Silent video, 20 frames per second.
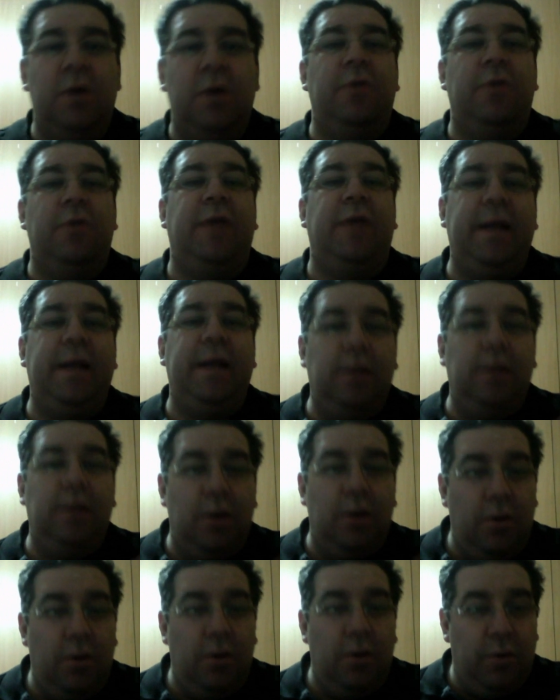Then
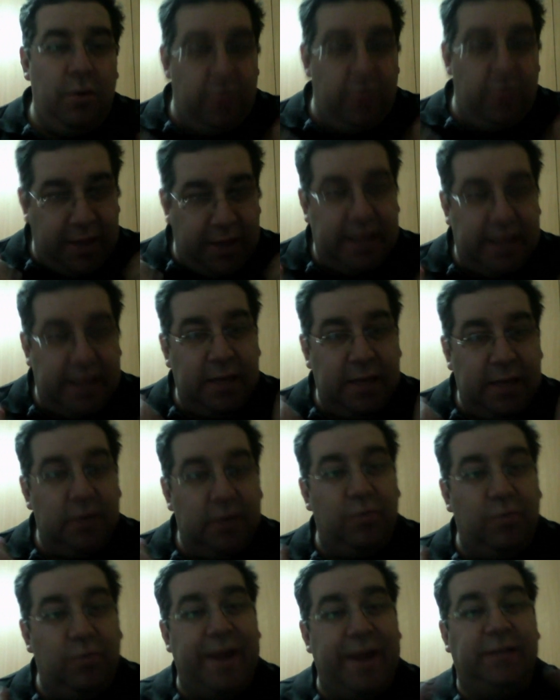they
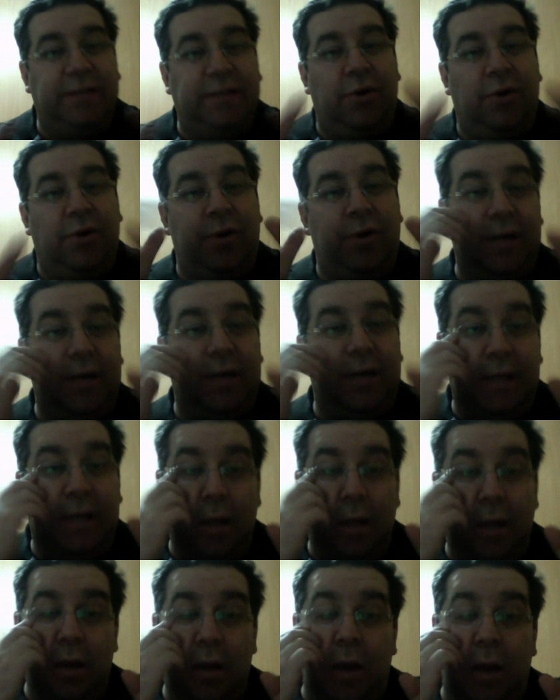went already
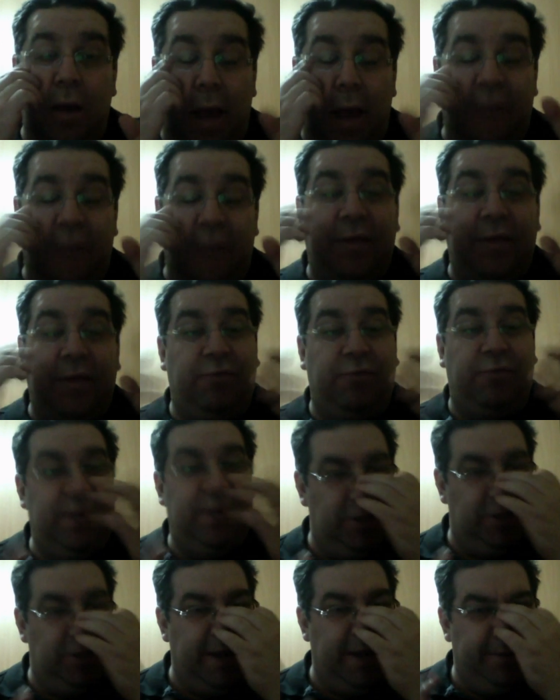and they
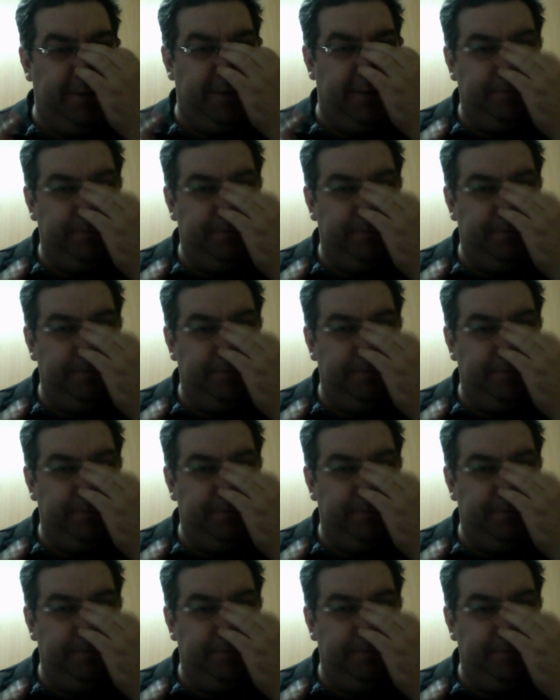reached there.